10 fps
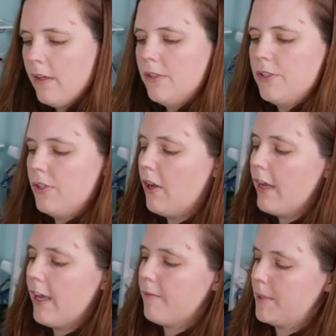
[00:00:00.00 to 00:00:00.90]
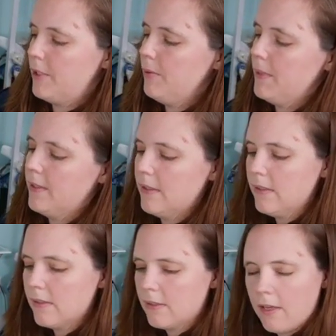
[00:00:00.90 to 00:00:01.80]
So now I have my 2
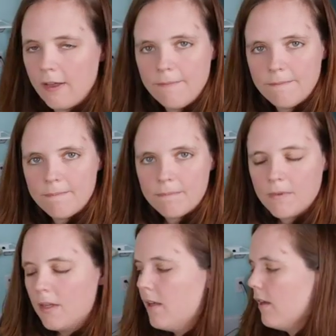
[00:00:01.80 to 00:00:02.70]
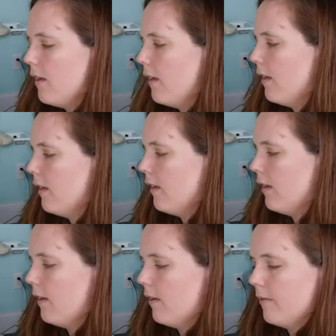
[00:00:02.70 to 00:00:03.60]
pieces cut, and
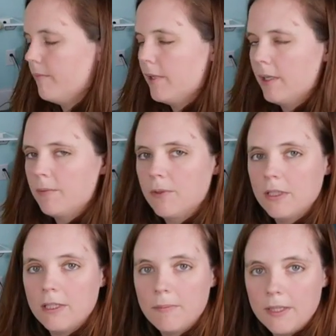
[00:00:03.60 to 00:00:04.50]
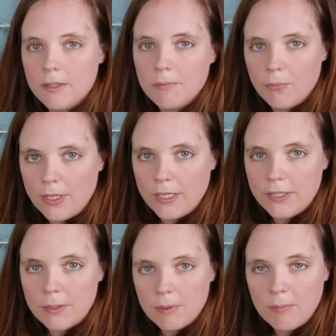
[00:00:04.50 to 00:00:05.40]
I'm going to get them ready
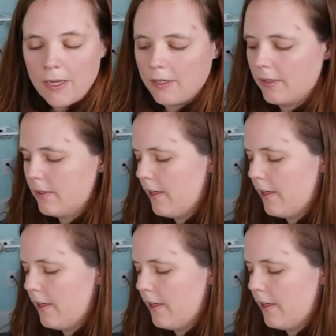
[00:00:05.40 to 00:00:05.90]
to be mitered.